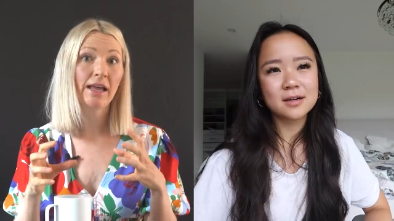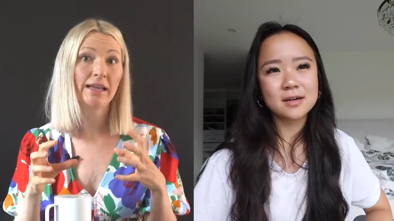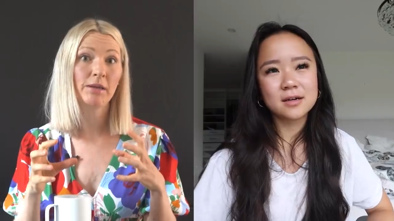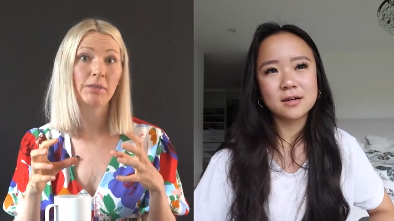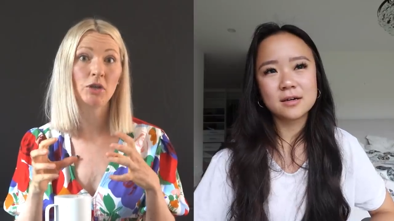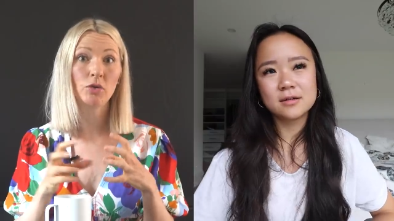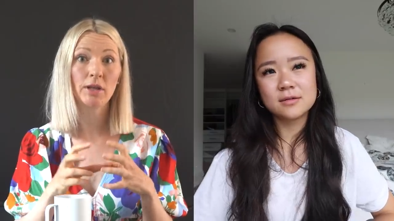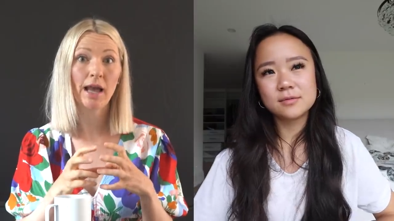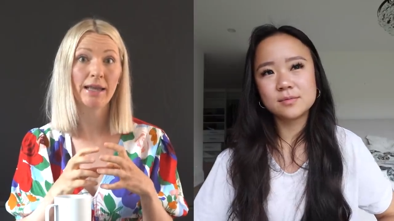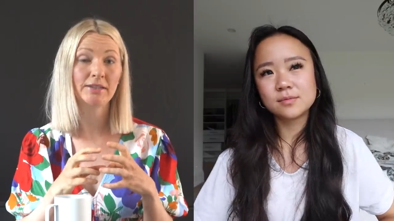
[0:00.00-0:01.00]
Speaker 1: that it can be
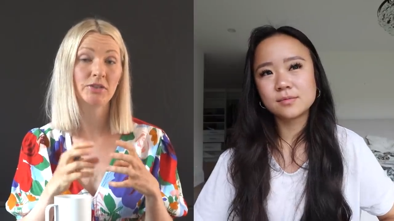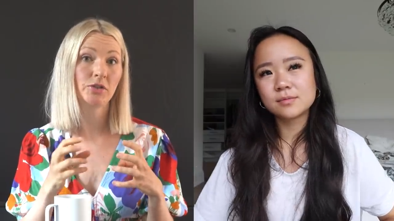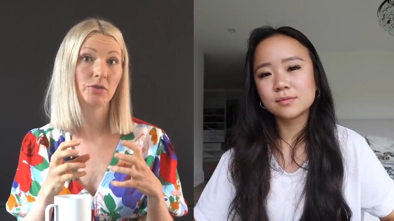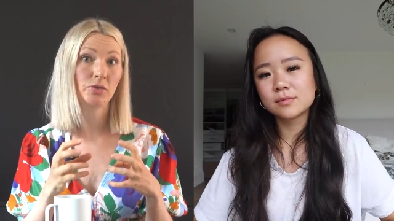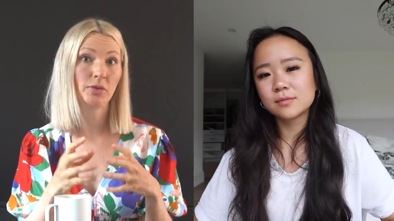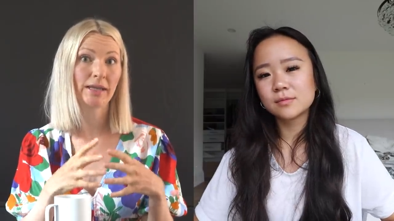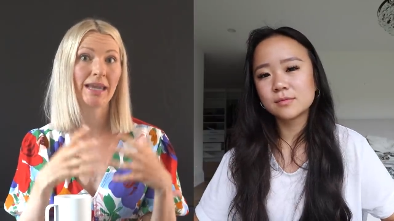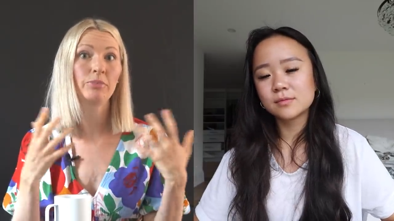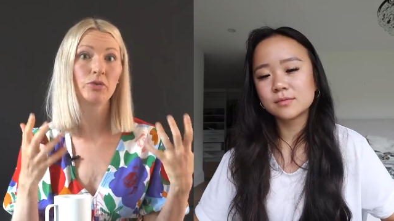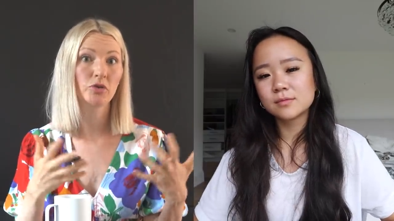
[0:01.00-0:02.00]
utilized to
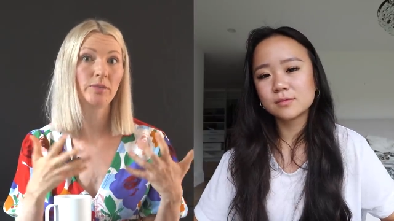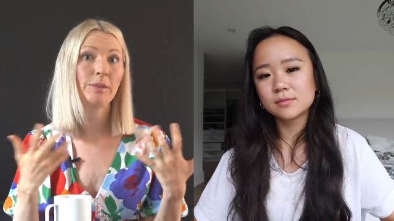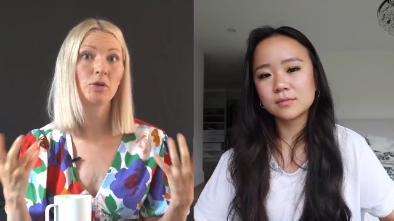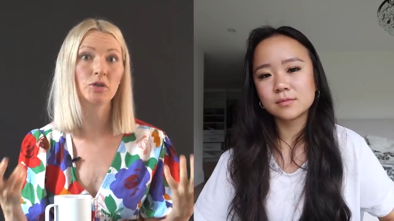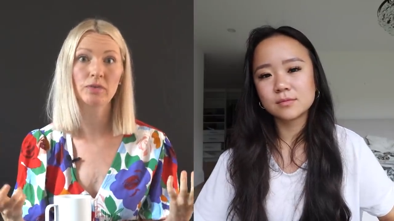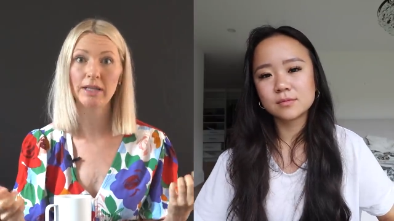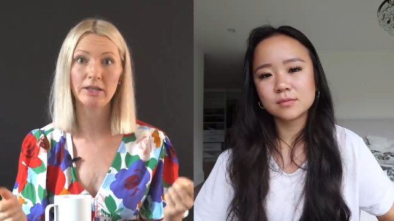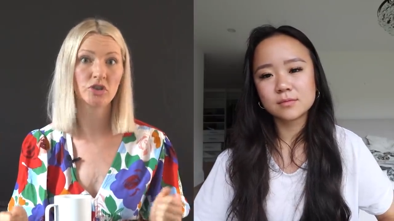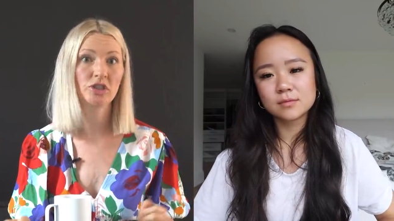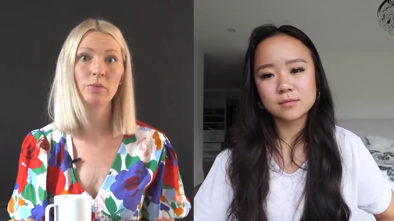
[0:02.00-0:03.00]
like improve people's
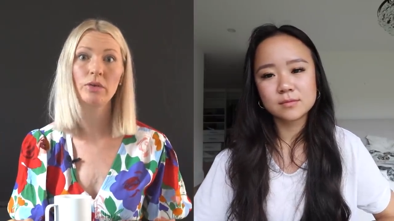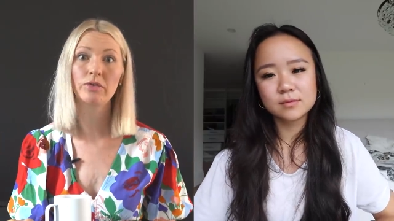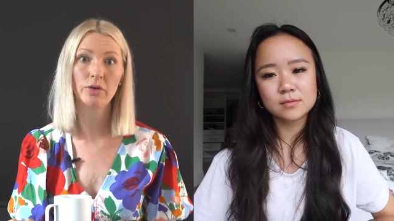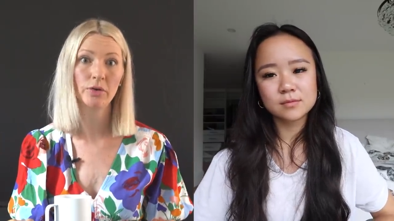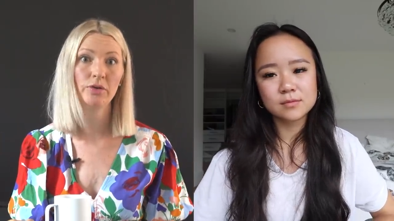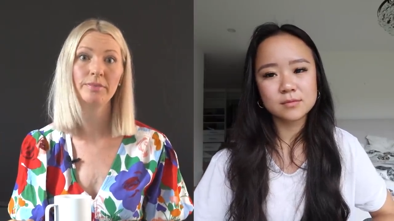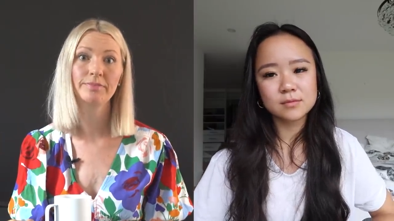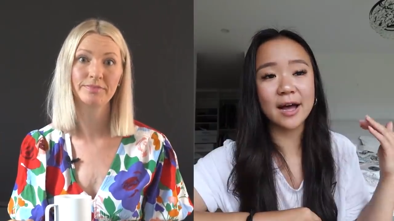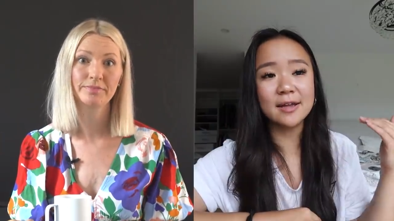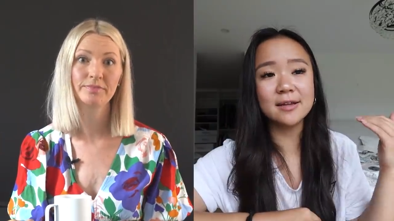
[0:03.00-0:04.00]
relationship with food?
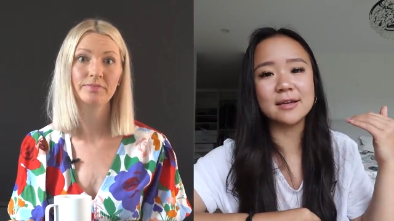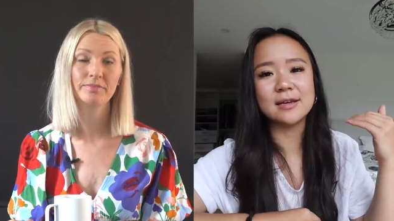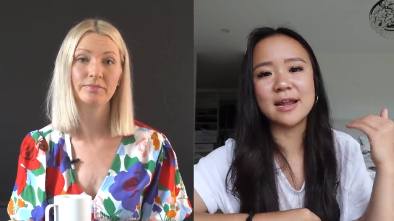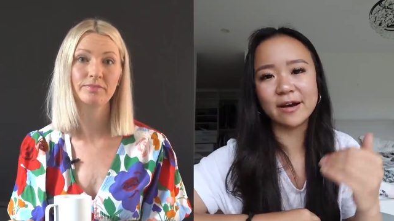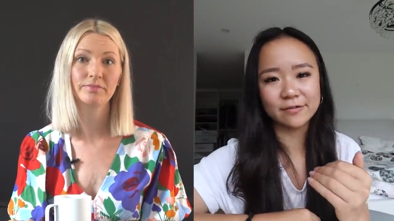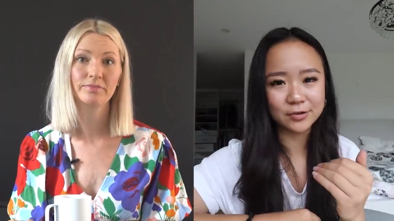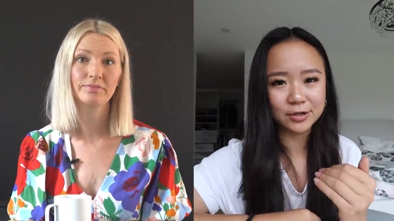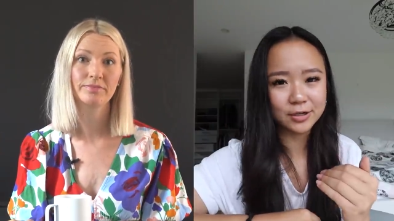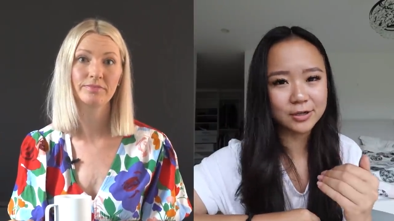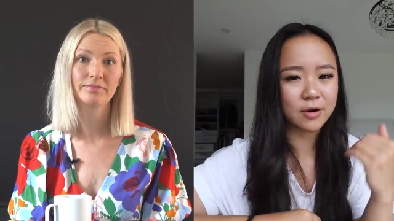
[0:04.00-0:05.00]
Speaker 2: I
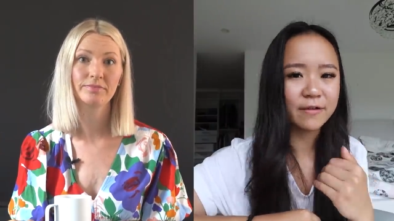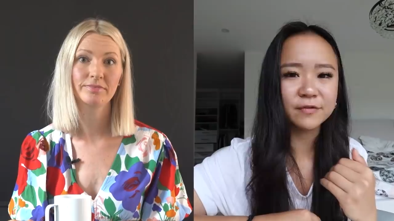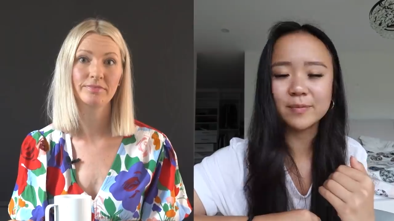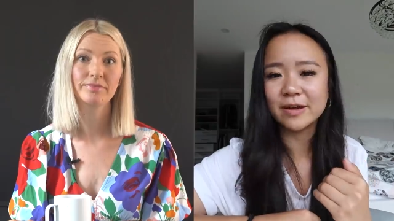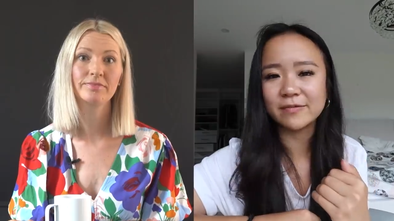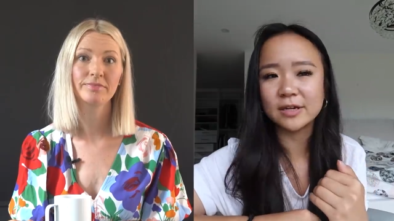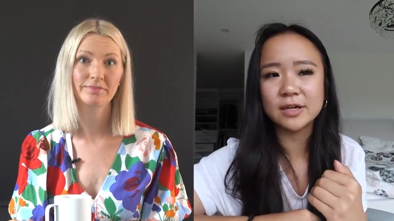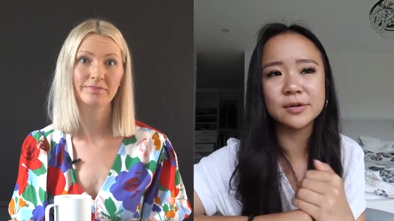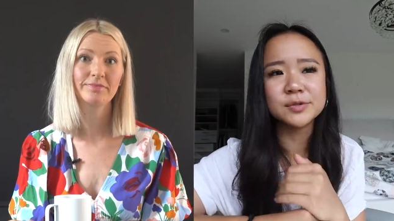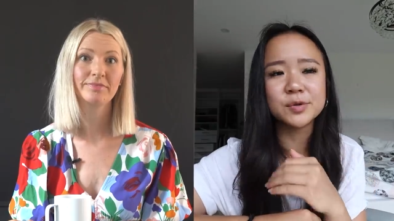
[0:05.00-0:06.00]
never craft my
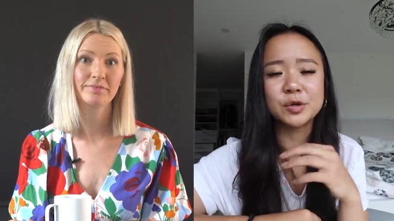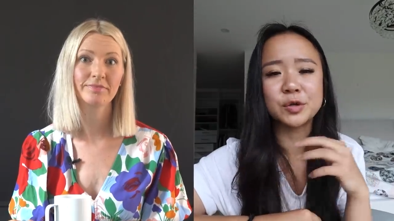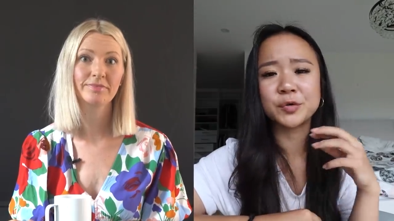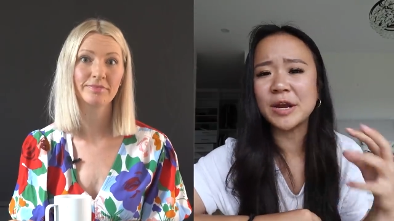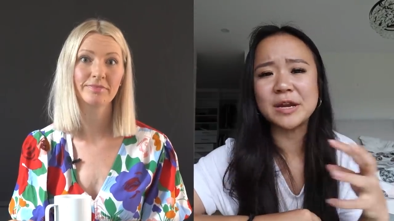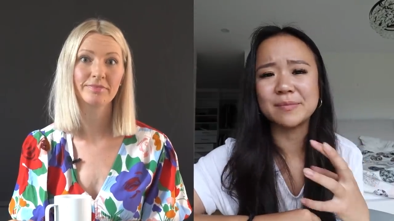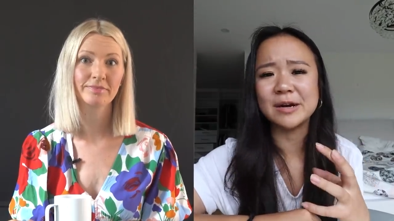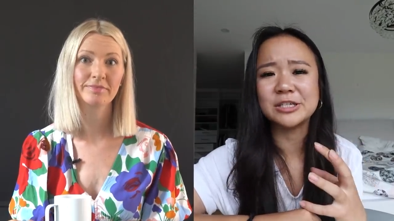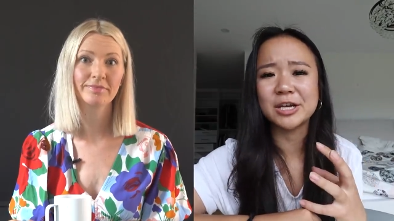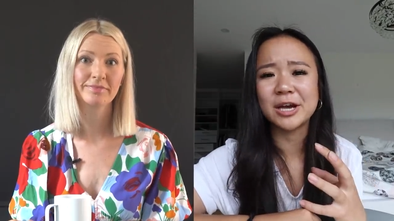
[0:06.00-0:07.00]
videos or created
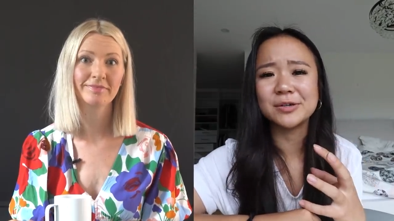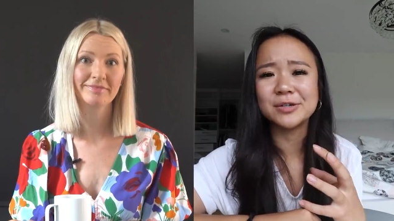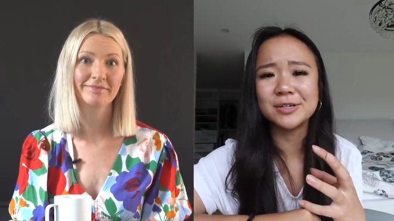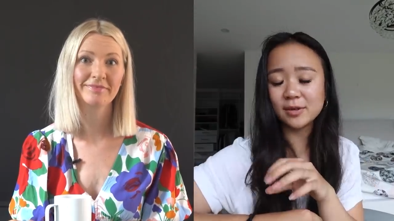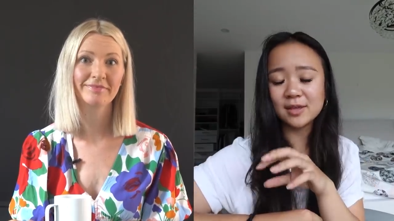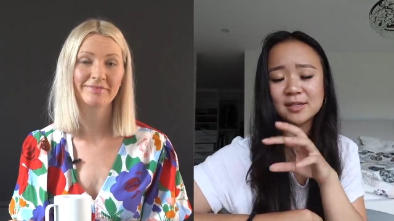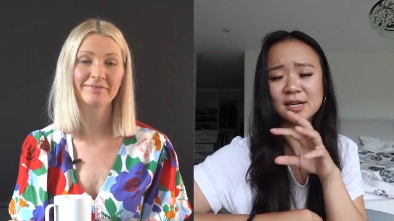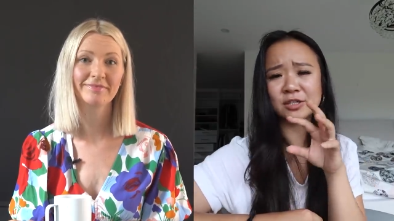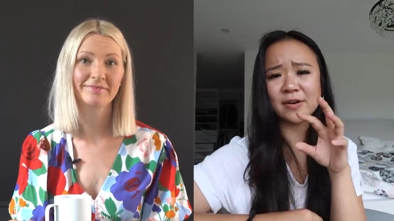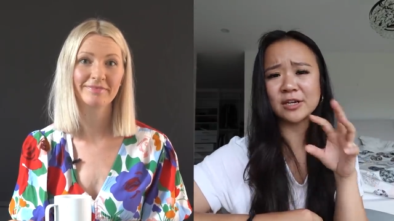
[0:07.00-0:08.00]
my channel with the
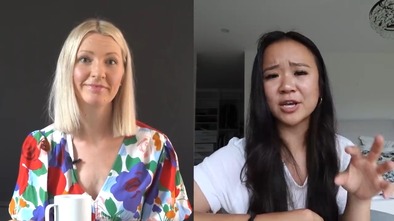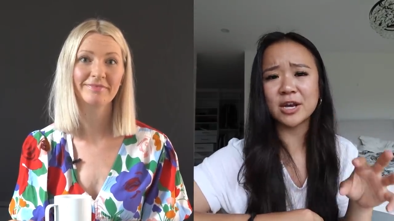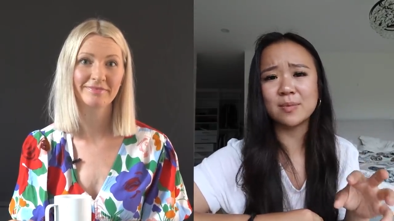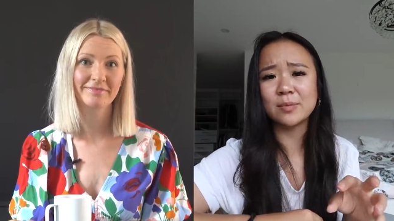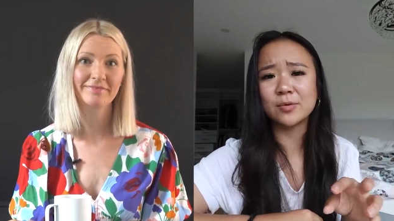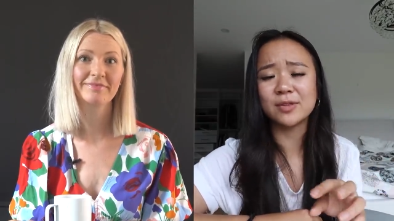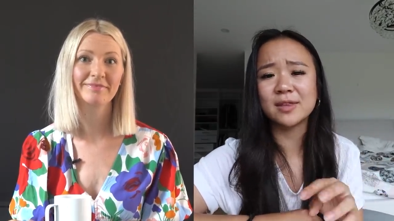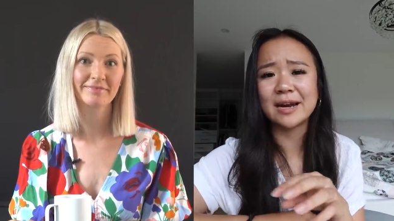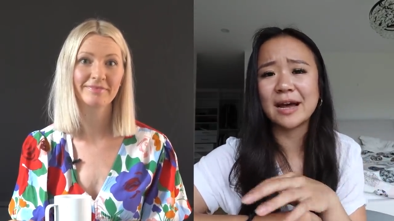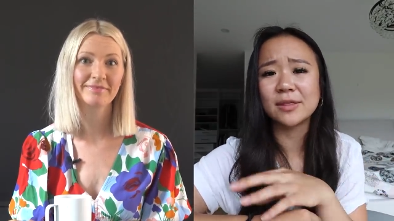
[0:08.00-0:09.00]
intention of educating people or think
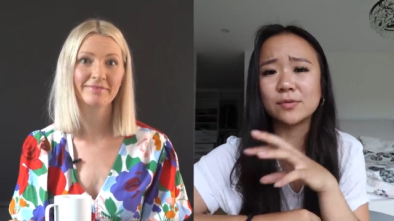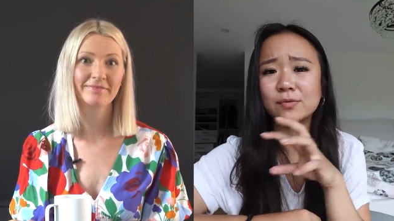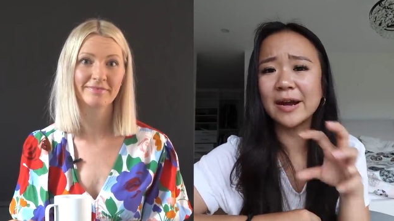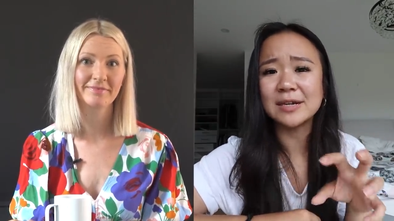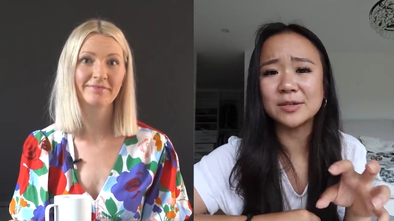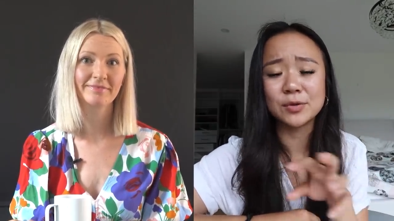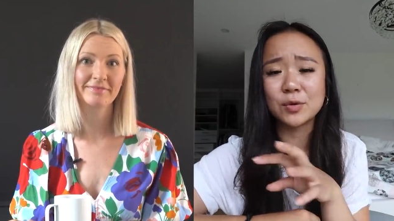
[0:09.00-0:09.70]
that I had the right or